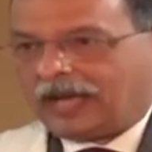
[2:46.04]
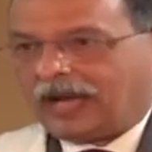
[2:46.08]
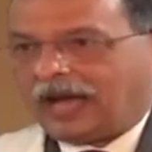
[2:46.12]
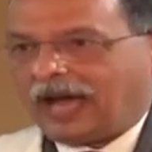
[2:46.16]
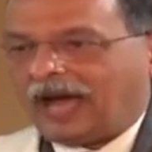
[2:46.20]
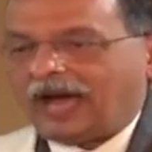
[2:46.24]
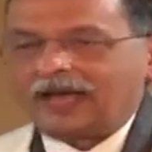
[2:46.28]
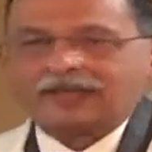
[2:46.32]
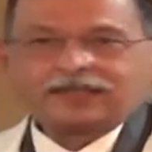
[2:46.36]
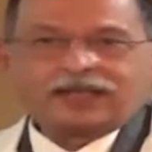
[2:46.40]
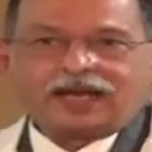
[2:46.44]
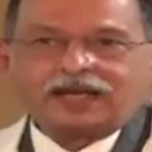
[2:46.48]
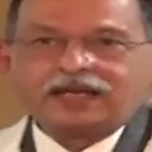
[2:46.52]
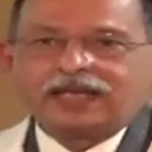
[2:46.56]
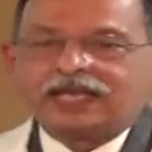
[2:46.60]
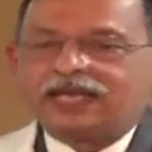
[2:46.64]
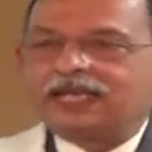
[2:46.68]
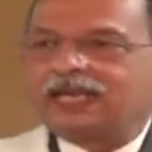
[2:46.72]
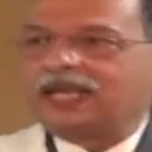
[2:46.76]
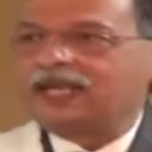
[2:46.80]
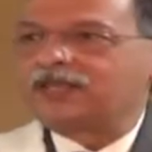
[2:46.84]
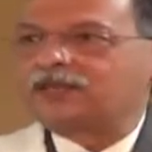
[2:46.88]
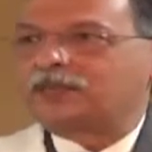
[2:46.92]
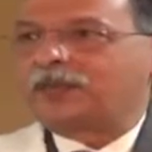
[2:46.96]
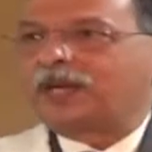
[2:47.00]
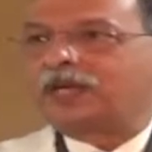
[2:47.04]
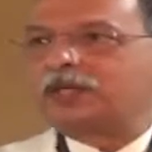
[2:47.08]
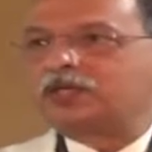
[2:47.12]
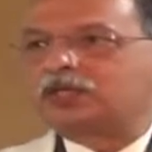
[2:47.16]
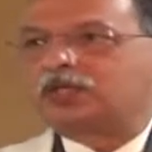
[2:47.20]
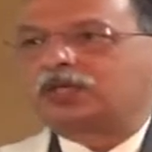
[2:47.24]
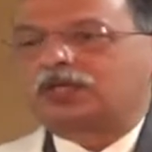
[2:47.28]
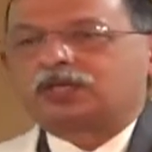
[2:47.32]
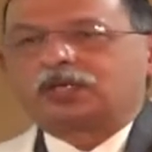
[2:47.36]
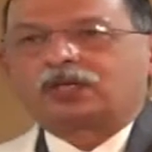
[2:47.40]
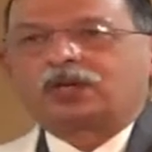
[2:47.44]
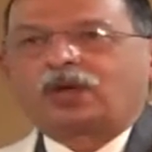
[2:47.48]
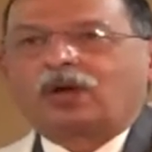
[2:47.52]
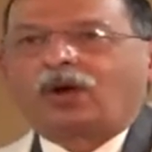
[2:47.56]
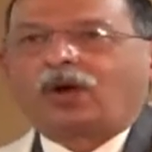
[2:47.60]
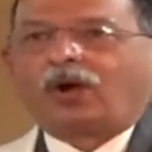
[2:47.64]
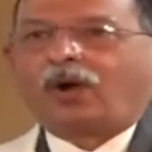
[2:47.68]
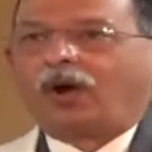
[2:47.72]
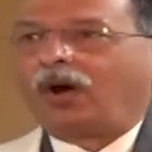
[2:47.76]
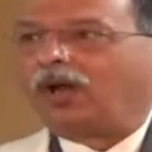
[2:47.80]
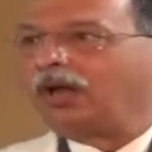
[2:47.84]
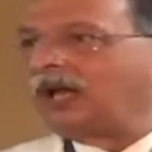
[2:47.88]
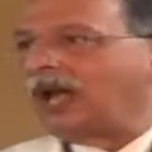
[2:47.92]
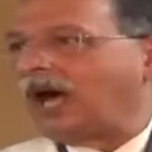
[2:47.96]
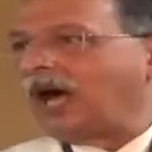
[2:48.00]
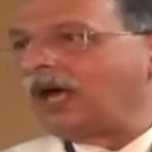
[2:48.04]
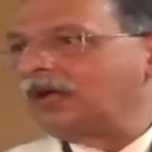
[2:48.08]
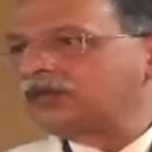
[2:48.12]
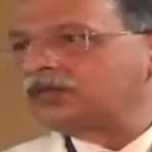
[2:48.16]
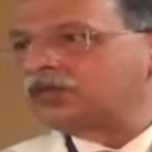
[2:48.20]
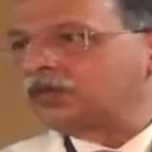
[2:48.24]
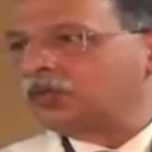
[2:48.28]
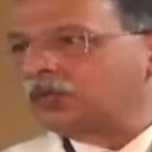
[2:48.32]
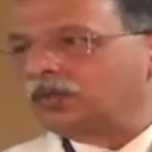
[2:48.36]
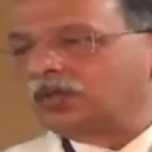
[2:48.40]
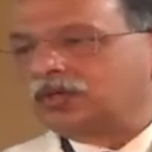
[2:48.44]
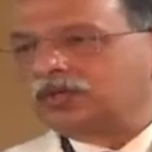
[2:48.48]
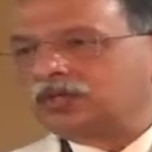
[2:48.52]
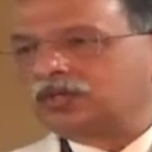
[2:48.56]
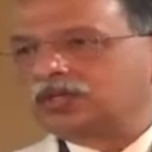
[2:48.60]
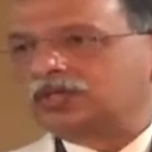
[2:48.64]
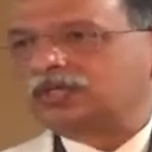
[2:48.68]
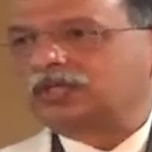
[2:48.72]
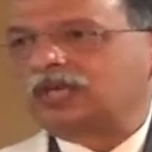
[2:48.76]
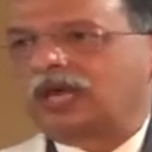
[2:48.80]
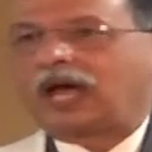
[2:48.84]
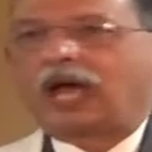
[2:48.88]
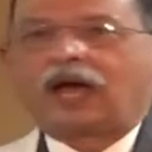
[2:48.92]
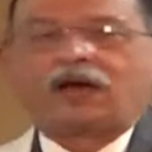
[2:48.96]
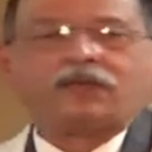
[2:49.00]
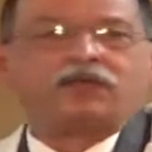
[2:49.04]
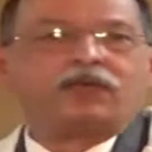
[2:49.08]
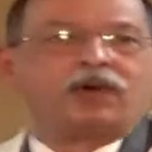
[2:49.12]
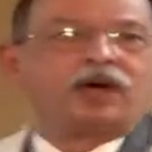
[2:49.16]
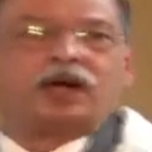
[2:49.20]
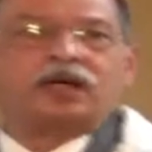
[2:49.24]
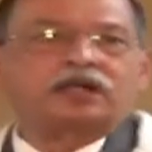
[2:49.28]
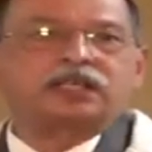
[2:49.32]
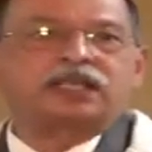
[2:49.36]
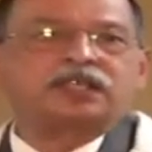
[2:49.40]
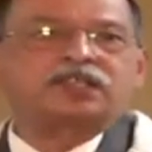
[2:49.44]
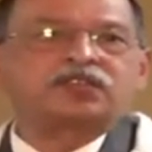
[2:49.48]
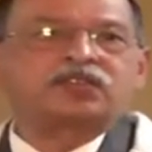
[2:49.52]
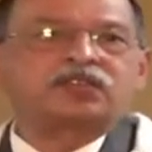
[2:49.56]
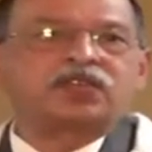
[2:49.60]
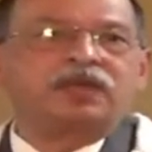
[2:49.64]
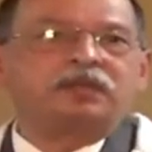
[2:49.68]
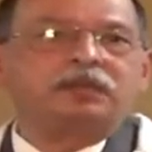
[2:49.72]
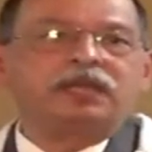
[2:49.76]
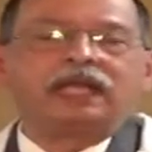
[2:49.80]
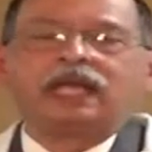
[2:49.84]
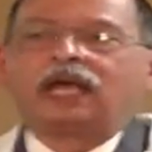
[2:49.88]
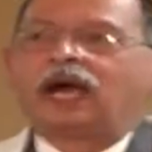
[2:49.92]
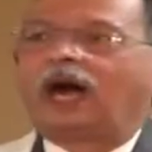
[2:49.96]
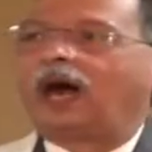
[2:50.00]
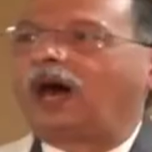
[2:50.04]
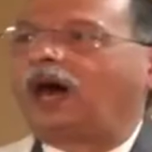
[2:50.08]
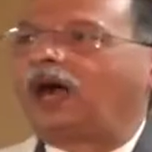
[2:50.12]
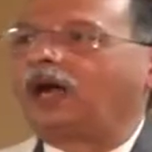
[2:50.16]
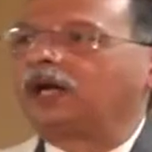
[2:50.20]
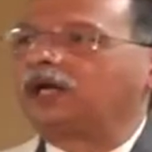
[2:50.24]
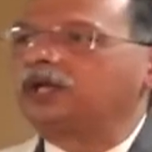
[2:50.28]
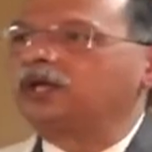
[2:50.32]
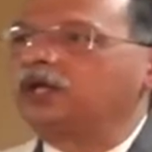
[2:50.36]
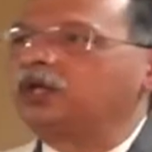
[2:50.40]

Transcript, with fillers: As our Dean has mentioned, all our students have worked extremely hard.